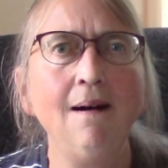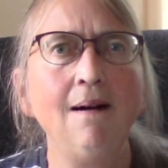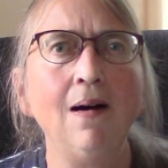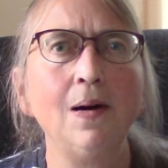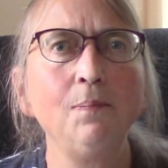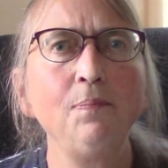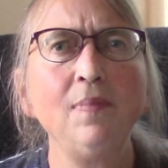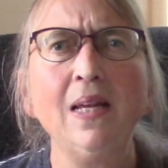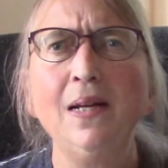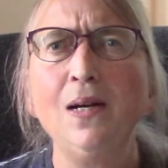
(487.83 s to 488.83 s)

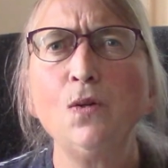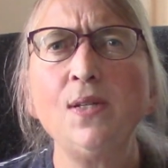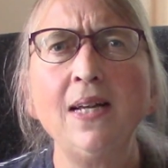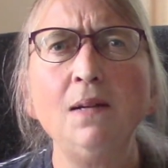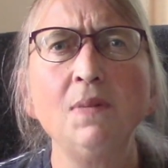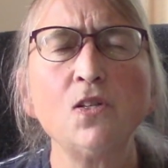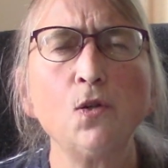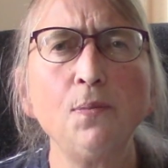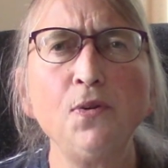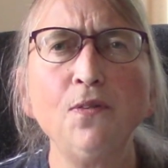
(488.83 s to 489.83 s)
You know, send them a
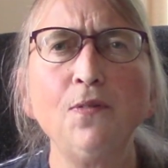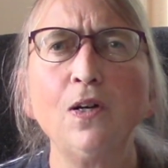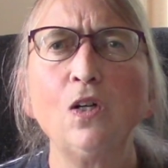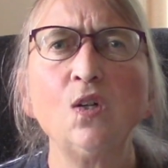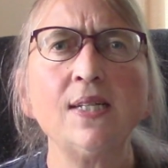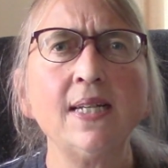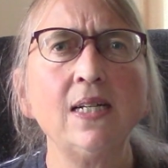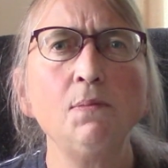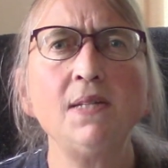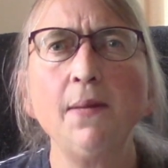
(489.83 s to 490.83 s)
scripture verse,
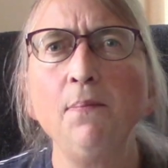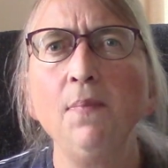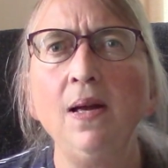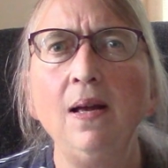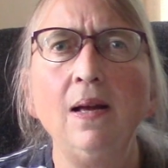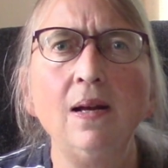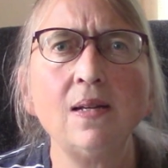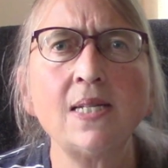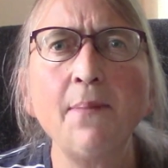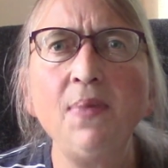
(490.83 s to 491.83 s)
send them
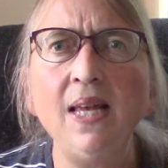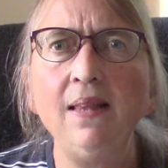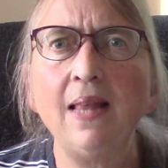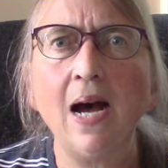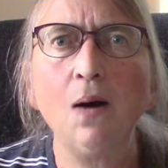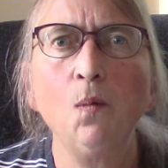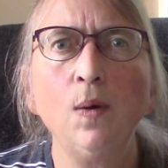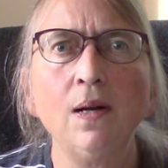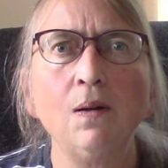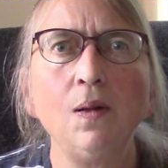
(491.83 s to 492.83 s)
something that
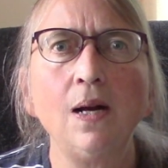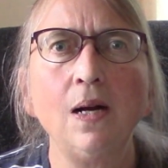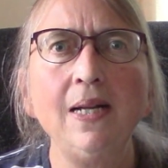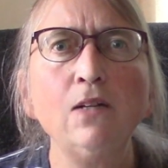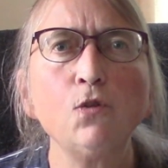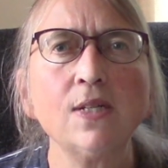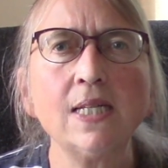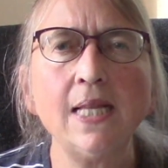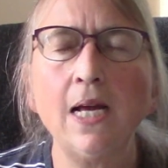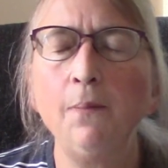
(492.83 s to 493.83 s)
will
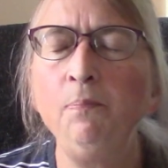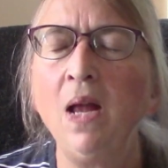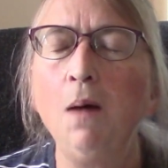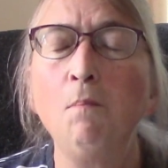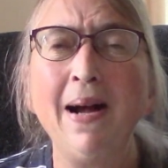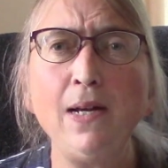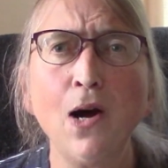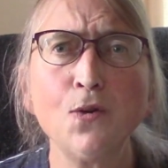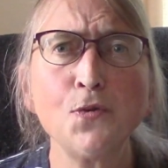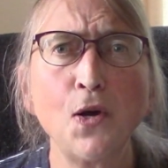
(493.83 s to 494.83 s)
interest them. My
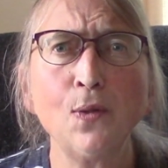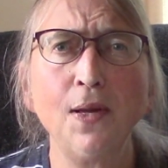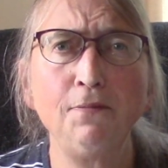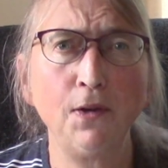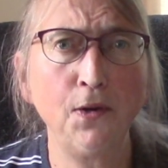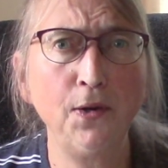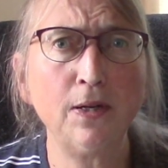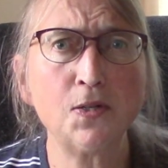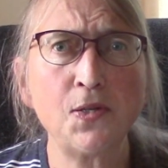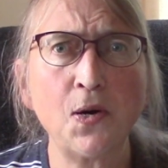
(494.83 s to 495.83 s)
daughters all love to
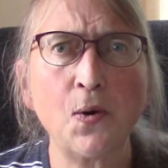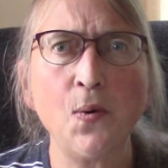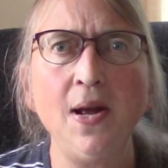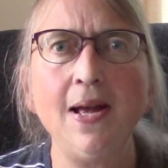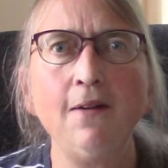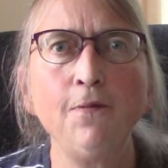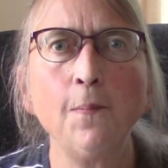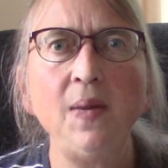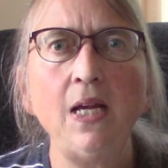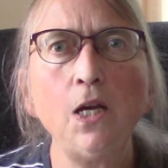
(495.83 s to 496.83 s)
cook, so for
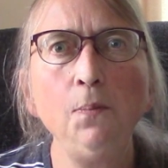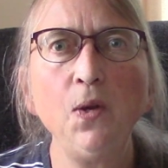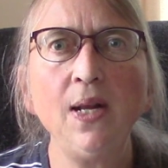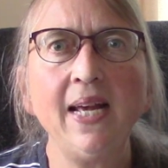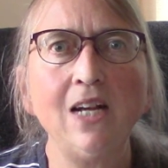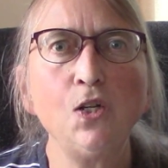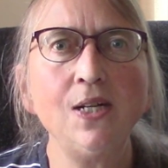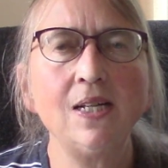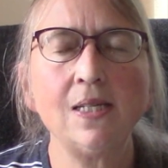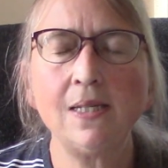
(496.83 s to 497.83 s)
me,
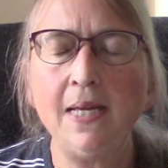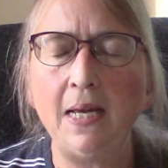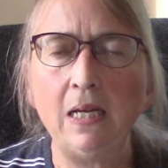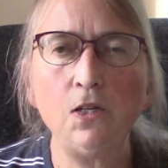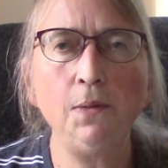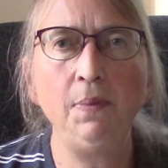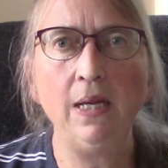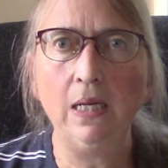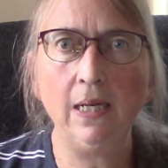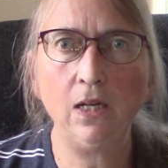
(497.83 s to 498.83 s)
communication is key to
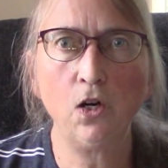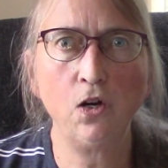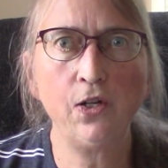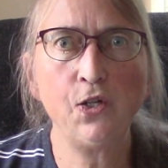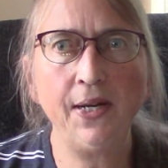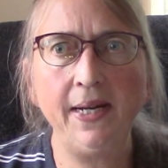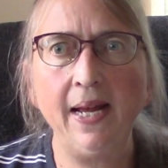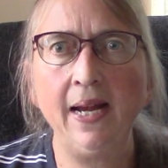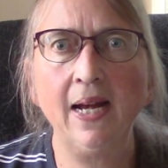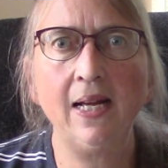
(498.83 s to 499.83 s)
being encouraging,
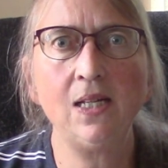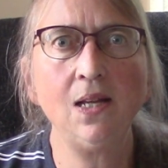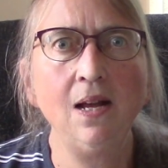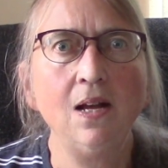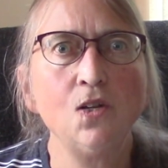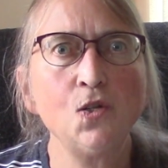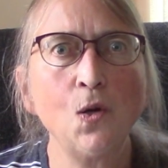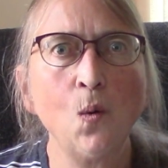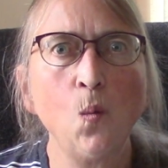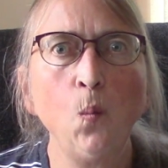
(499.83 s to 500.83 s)
and
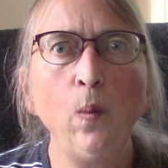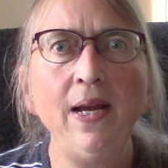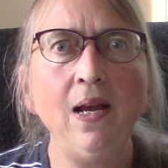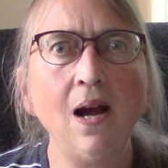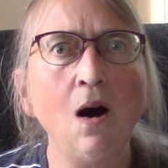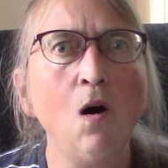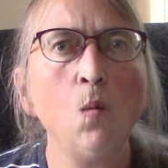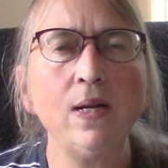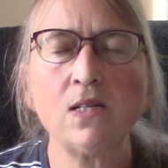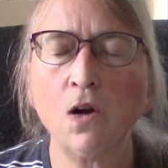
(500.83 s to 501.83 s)
so we
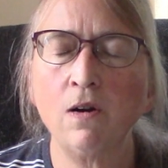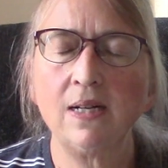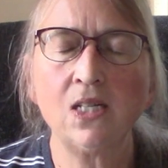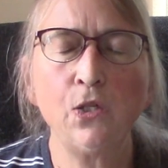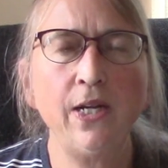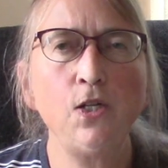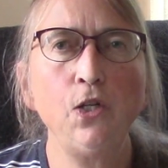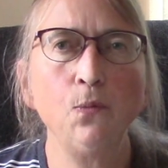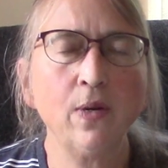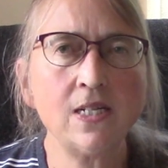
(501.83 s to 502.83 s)
always are
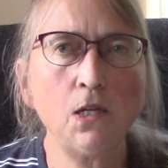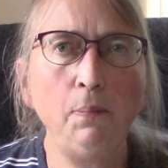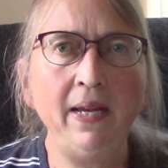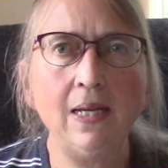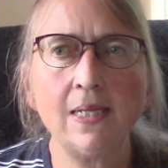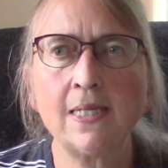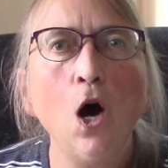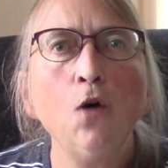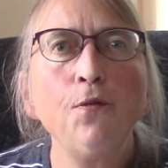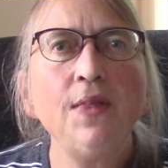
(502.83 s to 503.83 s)
exchanging recipes.
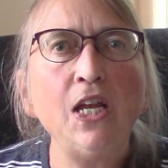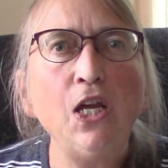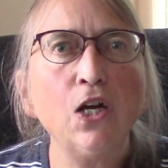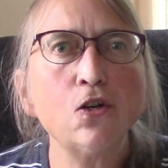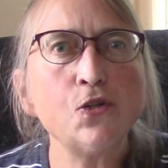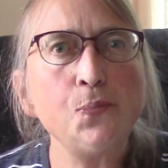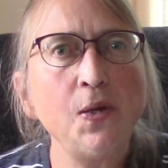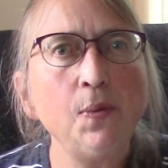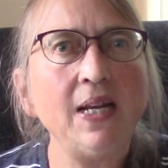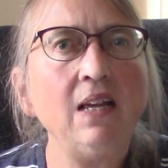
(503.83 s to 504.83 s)
Over the years, we
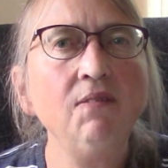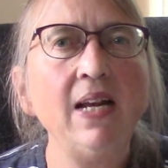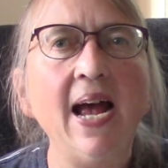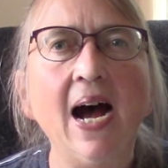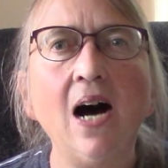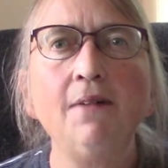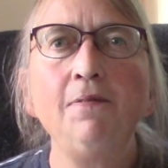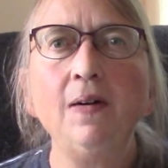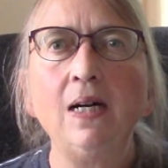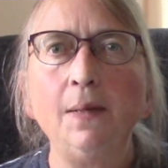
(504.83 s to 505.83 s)
would even have
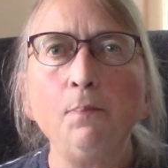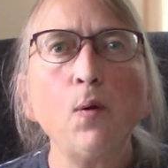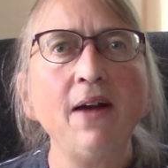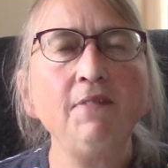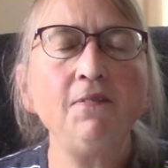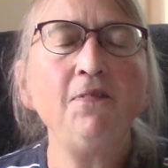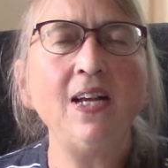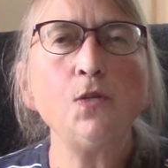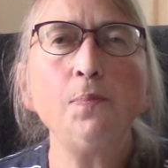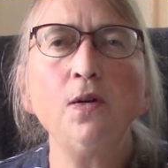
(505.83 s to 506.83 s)
private
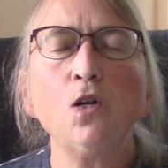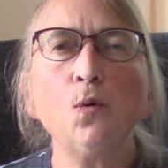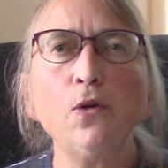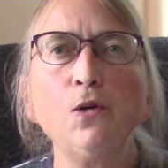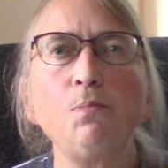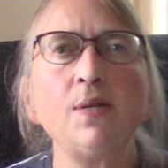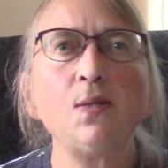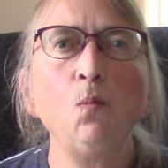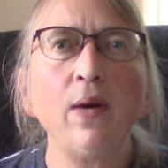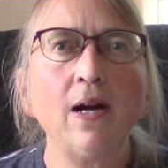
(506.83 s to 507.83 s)
Facebook groups
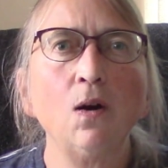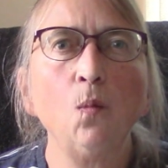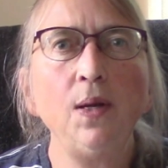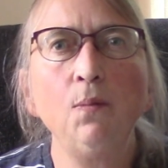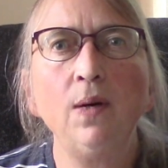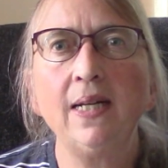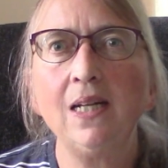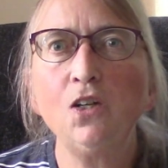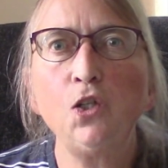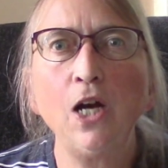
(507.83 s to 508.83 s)
where we
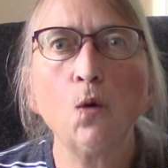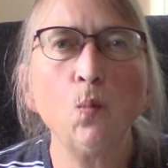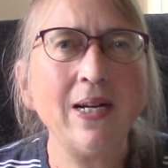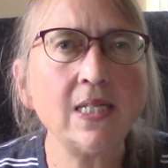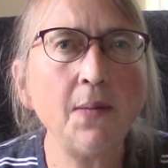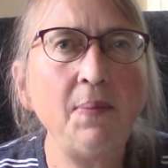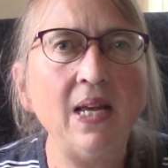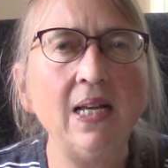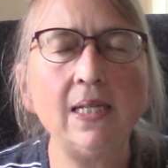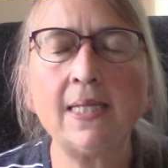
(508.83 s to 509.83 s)
would share
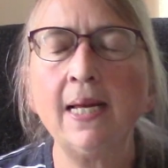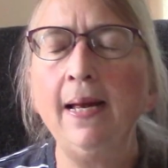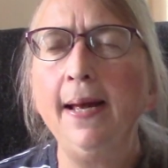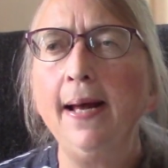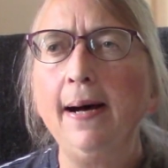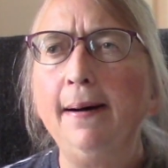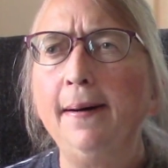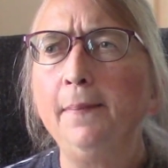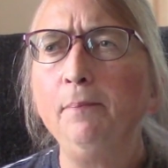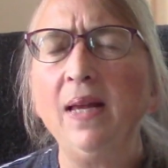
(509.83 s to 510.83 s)
recipes
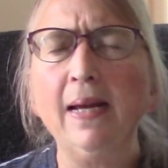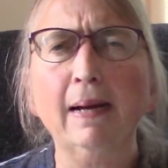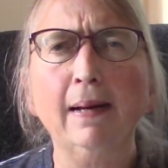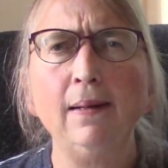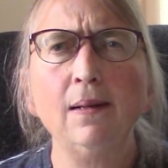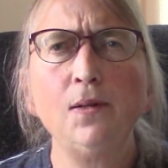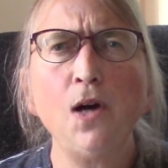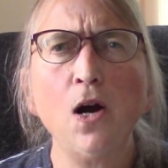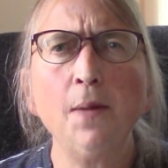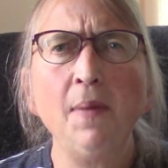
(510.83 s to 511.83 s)
and
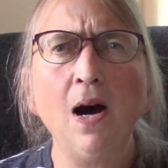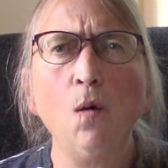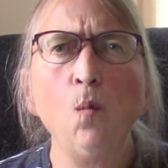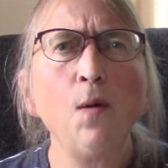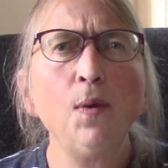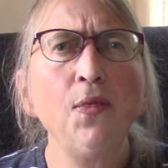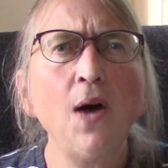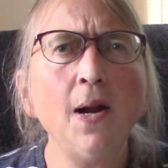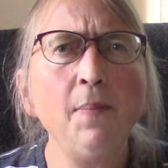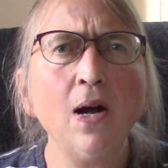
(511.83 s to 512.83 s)
talk about what we
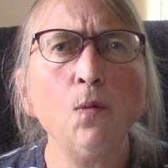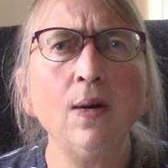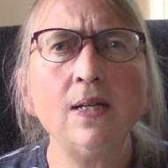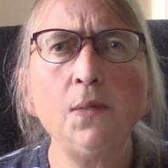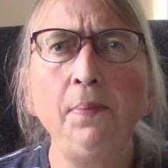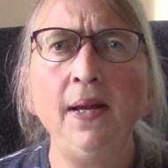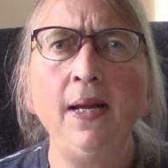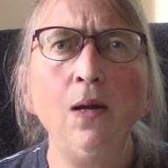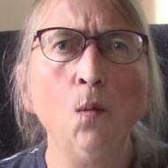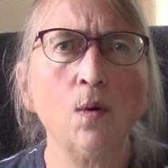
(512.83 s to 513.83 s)
thought about a
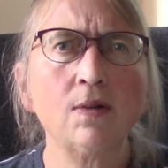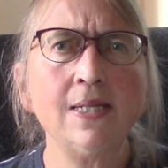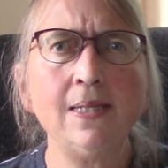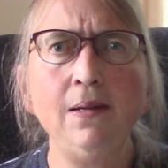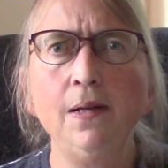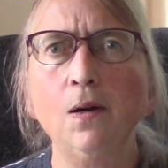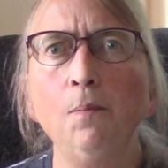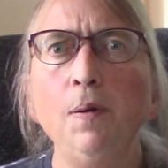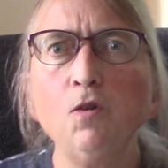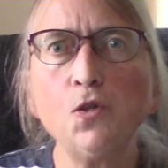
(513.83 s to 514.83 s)
recipe, or, you know,
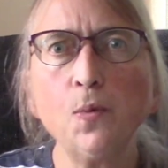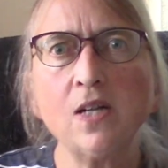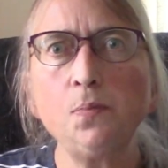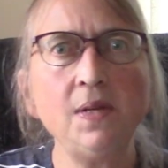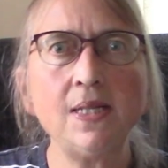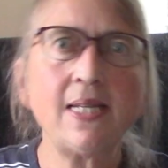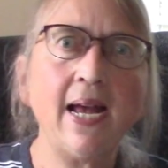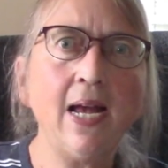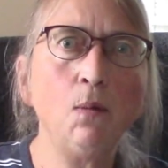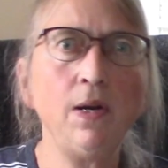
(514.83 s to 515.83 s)
post a recipe and say,
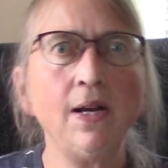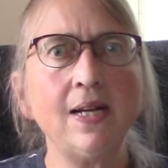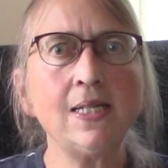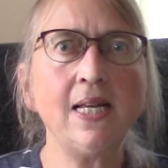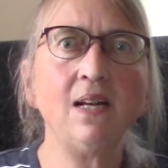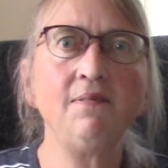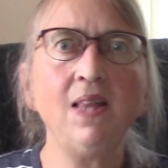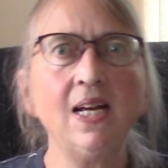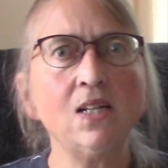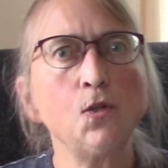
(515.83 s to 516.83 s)
hey, what do you guys think of
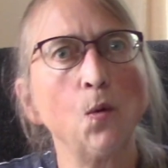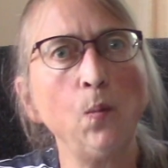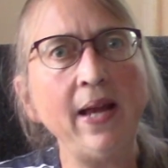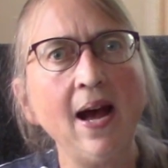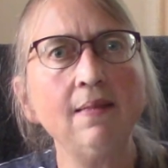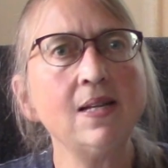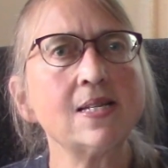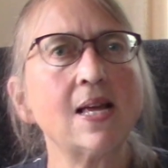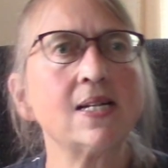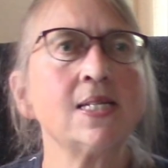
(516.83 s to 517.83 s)
this? Or we had
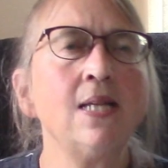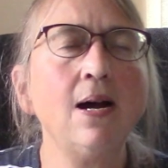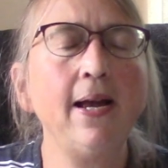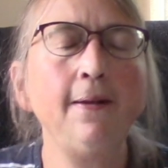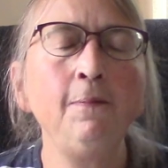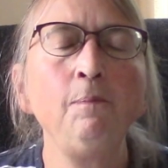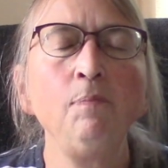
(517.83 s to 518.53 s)
this last night.